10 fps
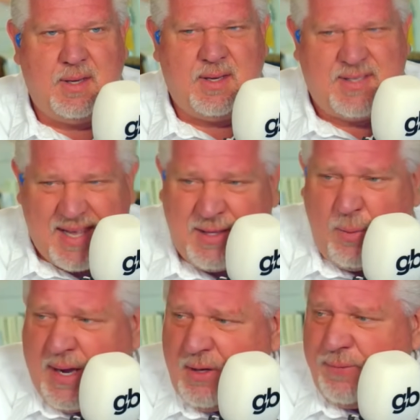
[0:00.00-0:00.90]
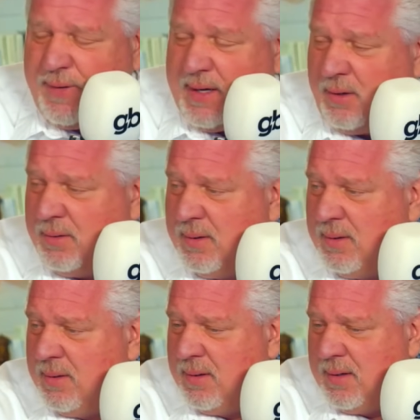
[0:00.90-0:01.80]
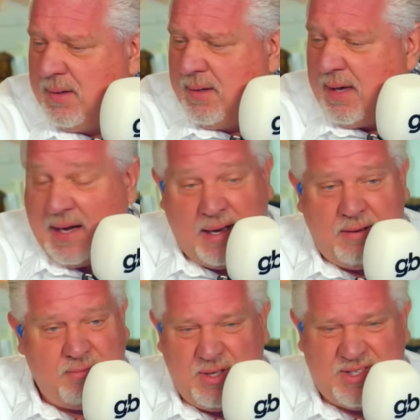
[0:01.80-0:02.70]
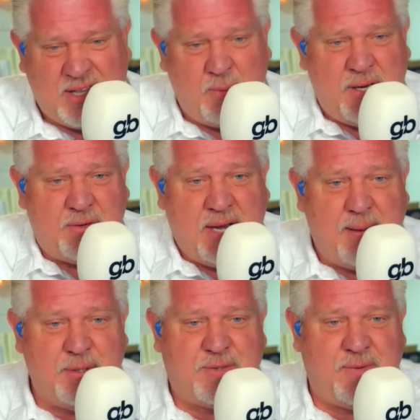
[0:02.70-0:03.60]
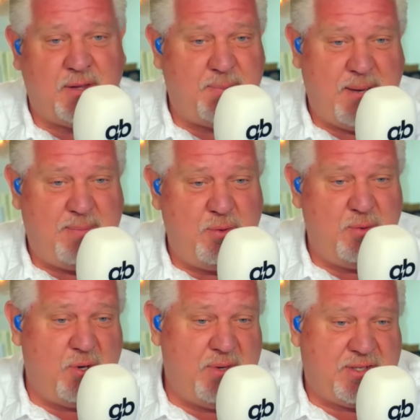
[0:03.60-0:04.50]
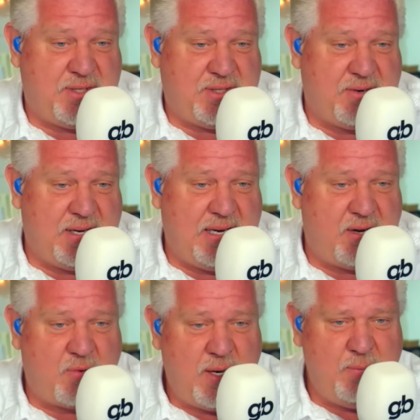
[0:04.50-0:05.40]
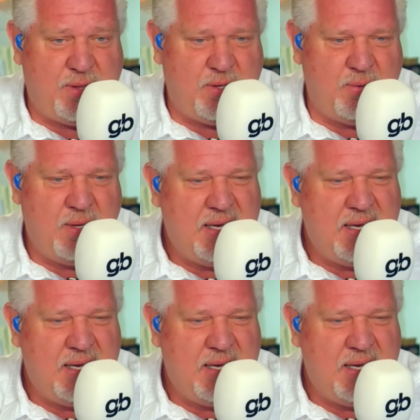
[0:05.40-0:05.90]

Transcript: Is that the way you feel? And I, is that the way your neighbors feel? The people who don't necessarily agree with you?